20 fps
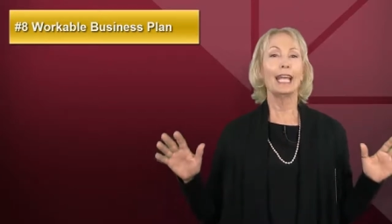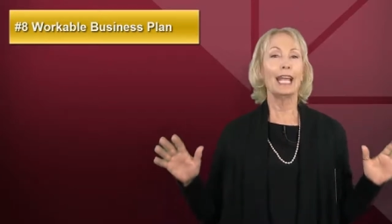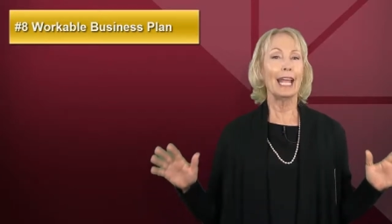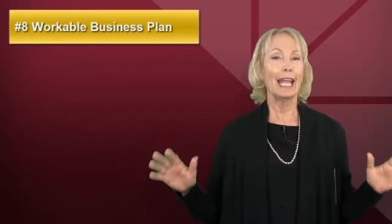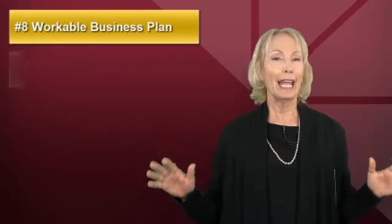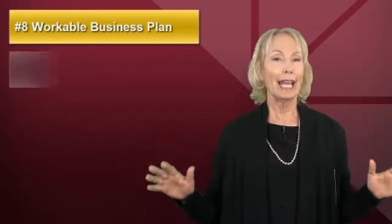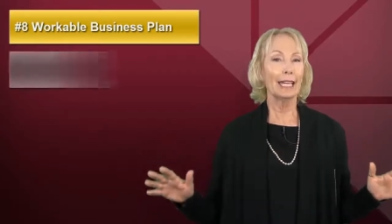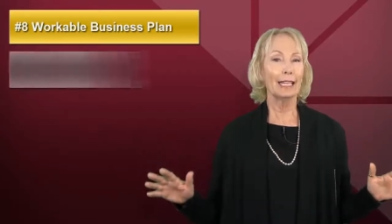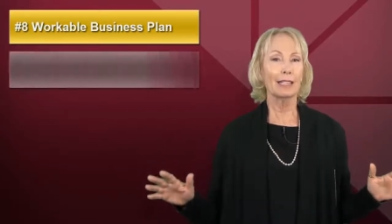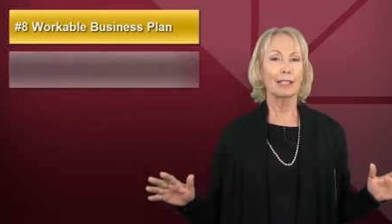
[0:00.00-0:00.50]

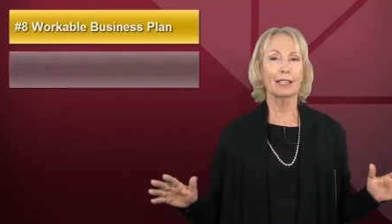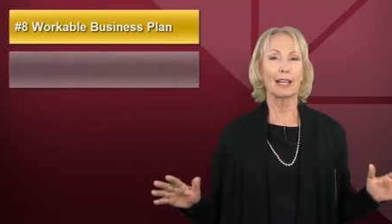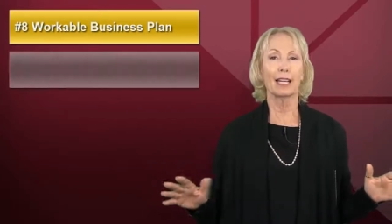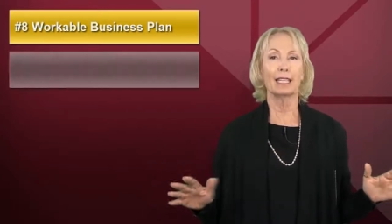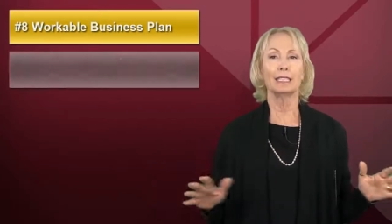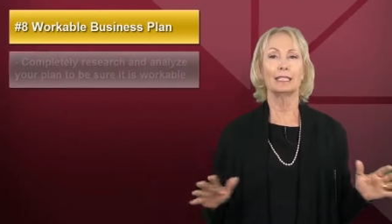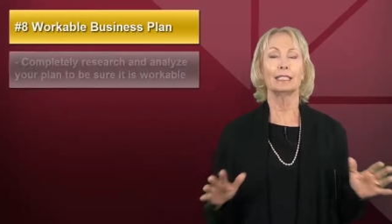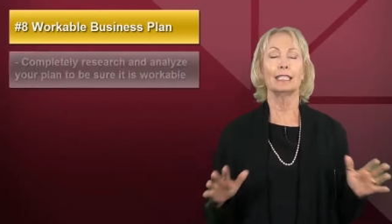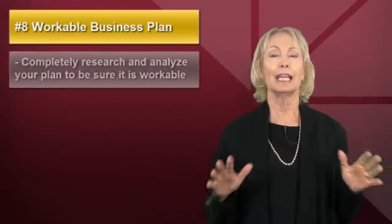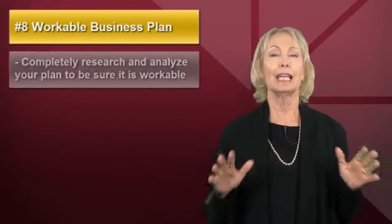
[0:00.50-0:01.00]

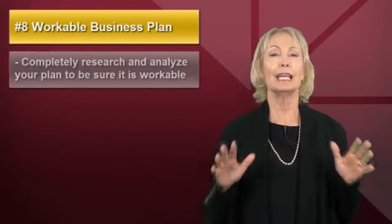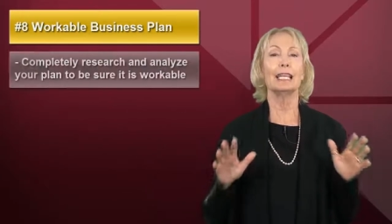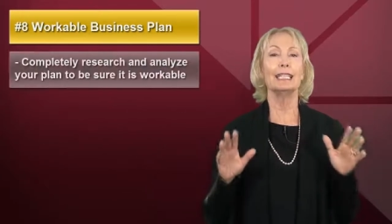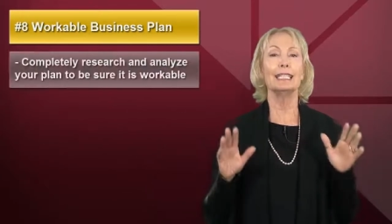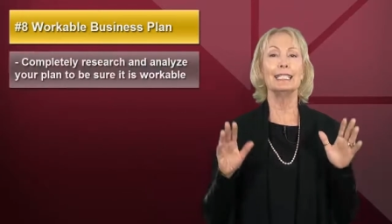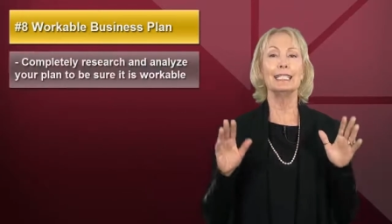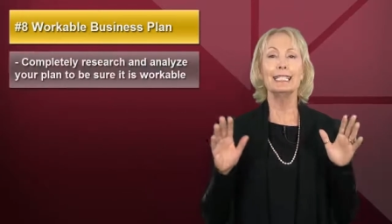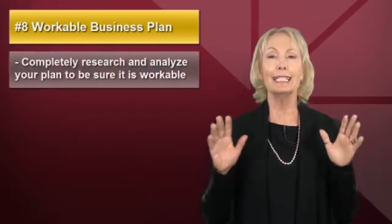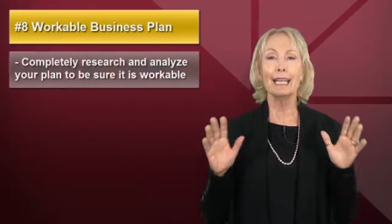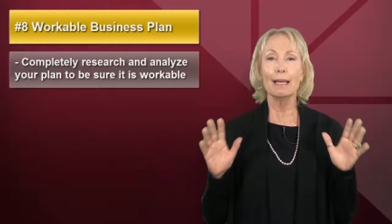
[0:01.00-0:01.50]
analyzed,
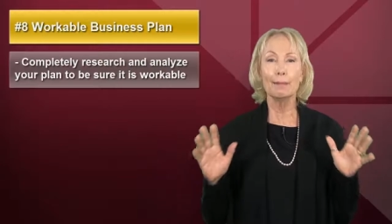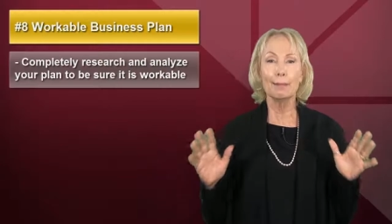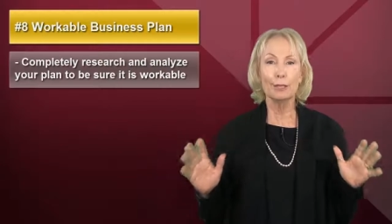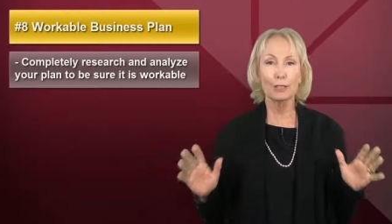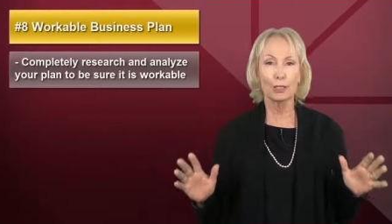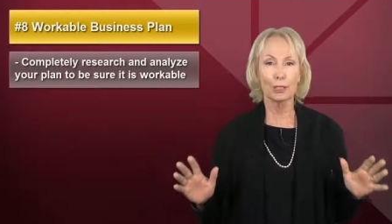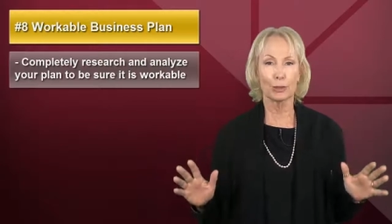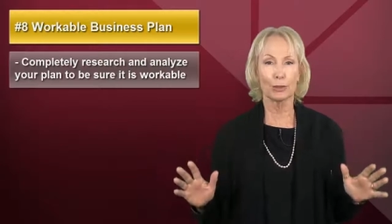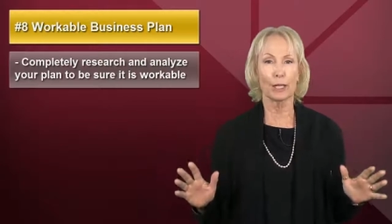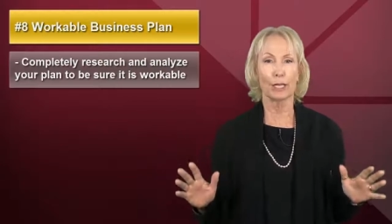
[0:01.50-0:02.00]
and
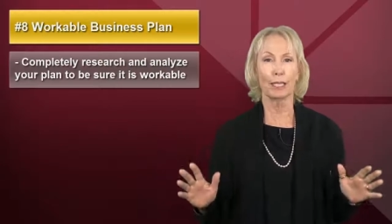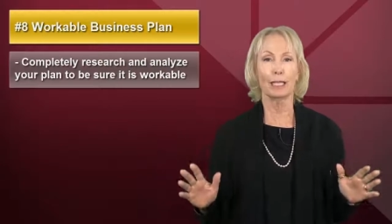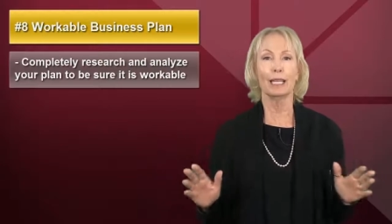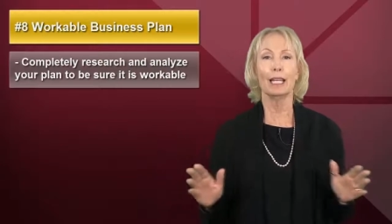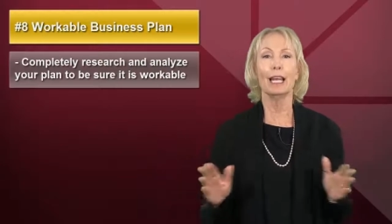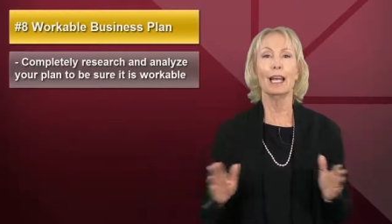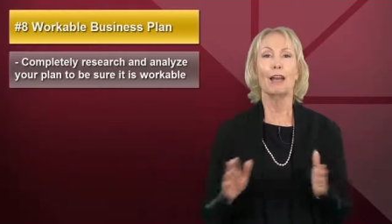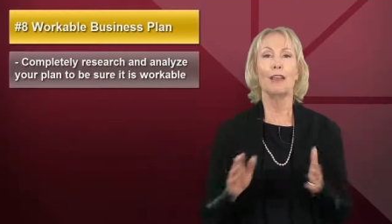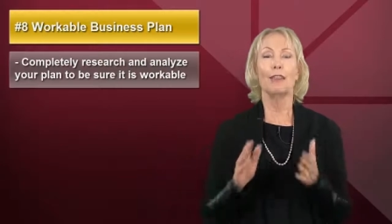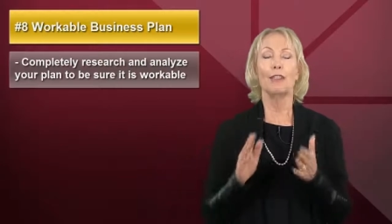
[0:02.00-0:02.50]
demonstrated
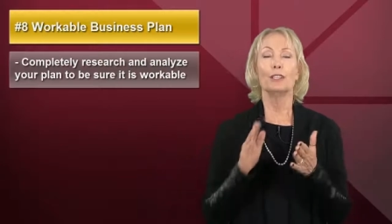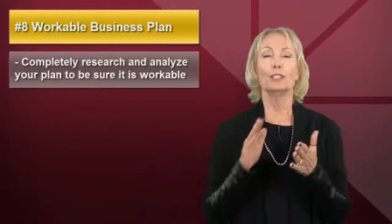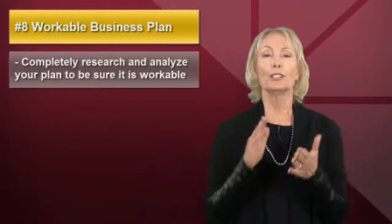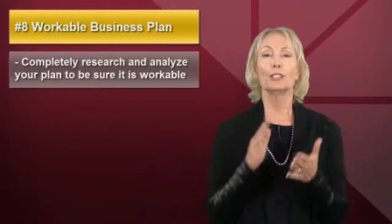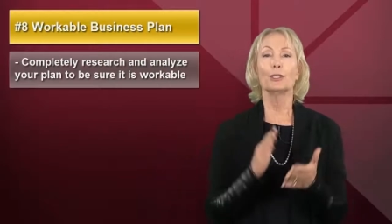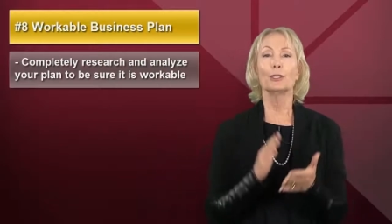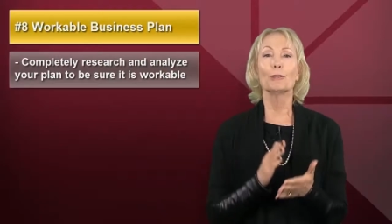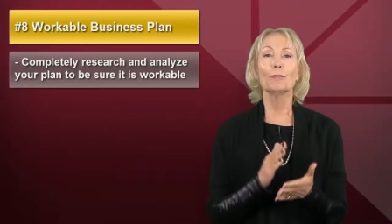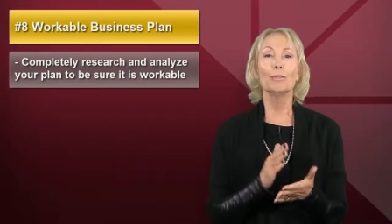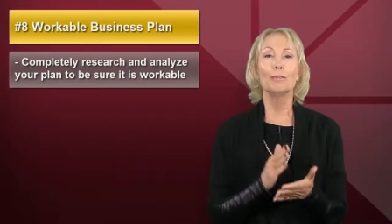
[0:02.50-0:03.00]

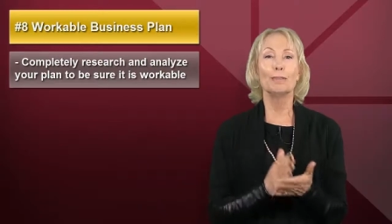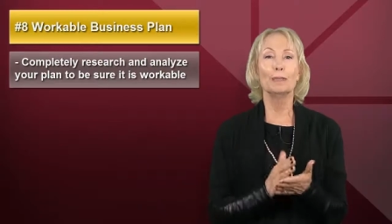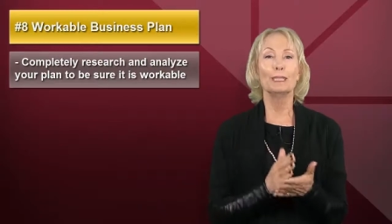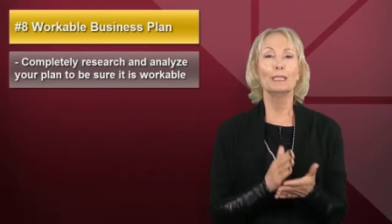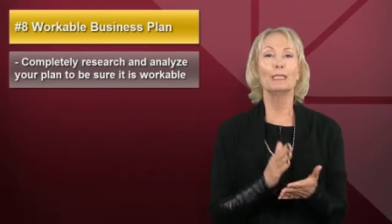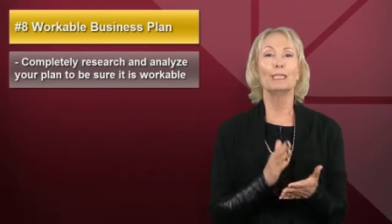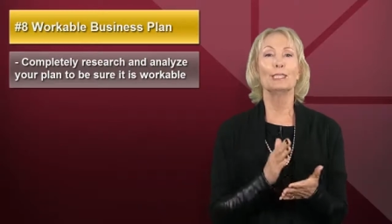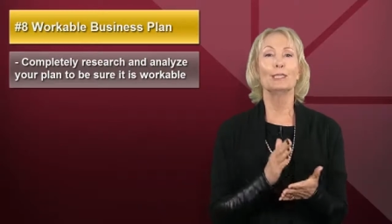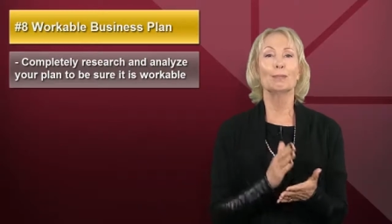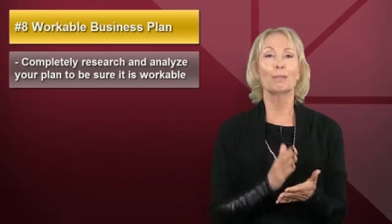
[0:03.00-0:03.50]
that your
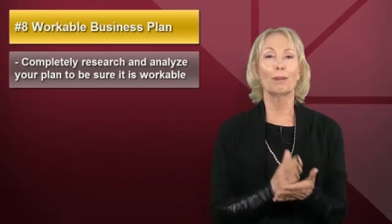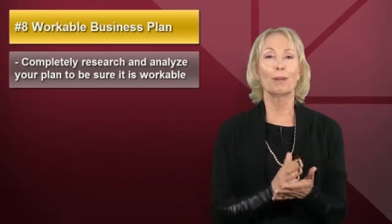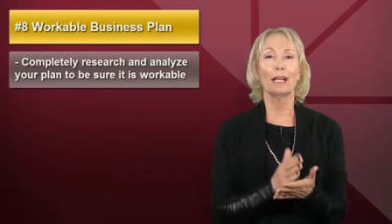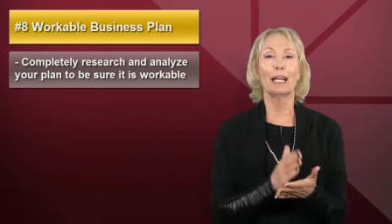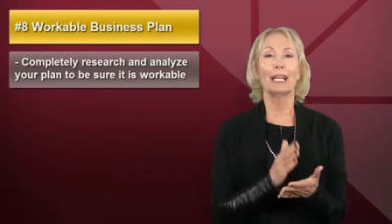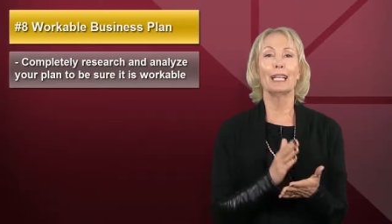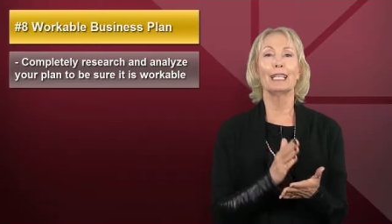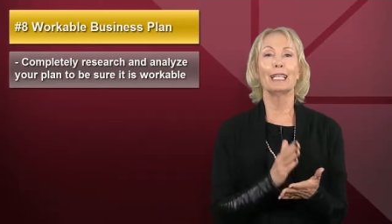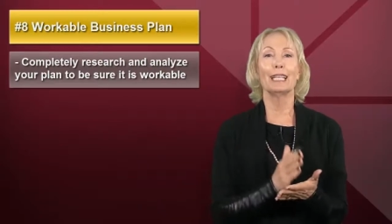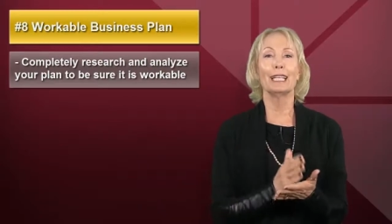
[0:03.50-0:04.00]
business
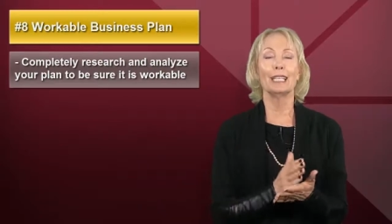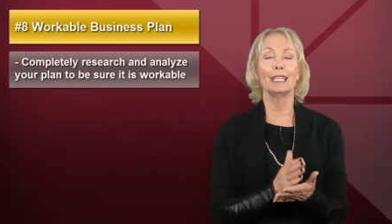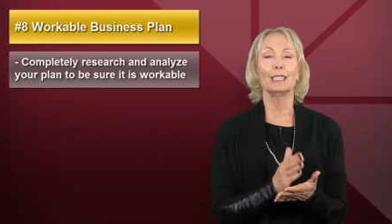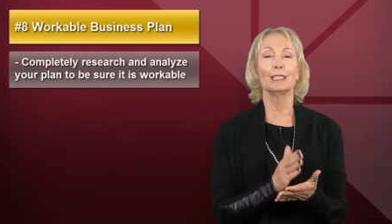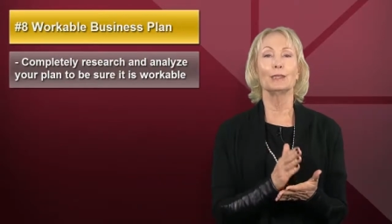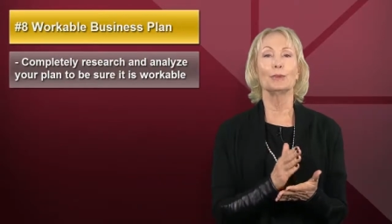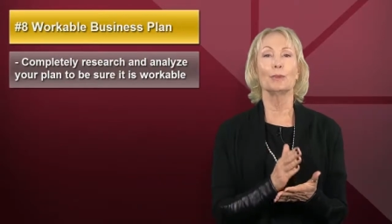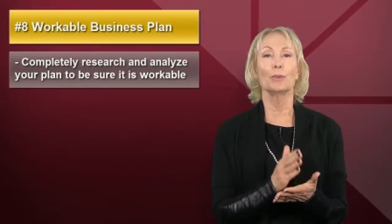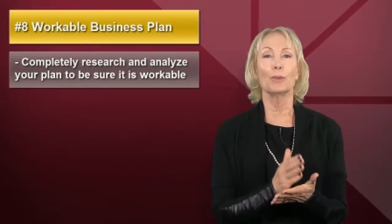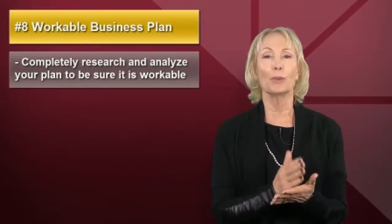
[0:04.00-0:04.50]
plan
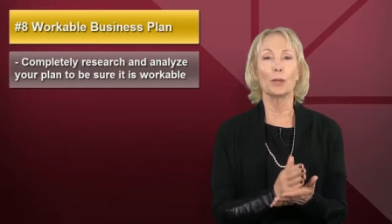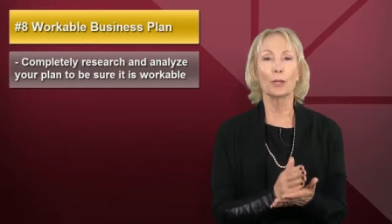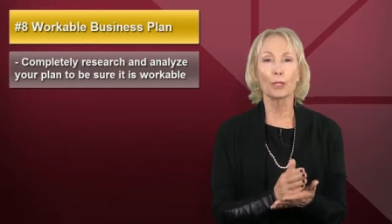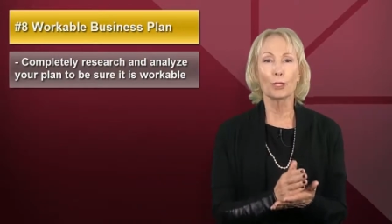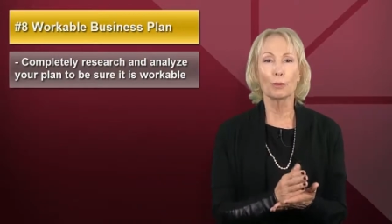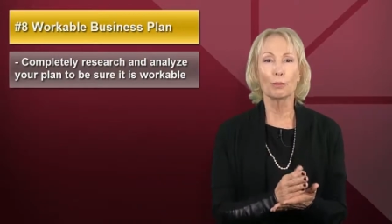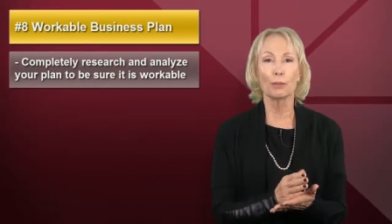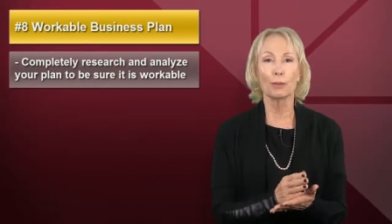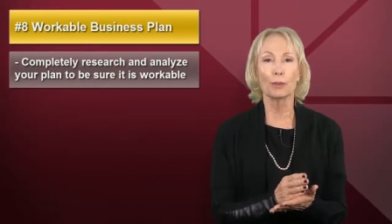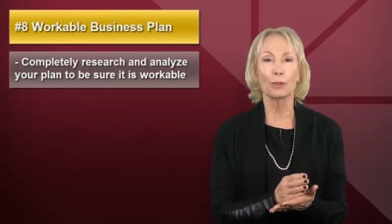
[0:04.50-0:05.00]
is
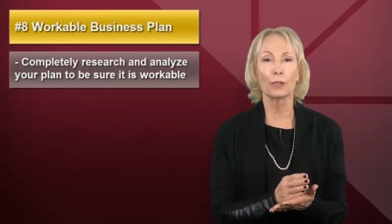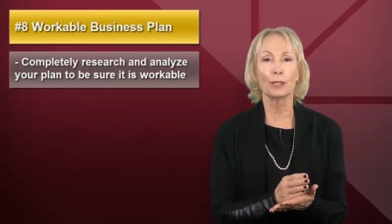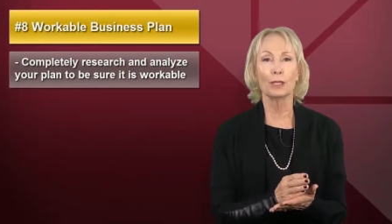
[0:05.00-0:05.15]
workable.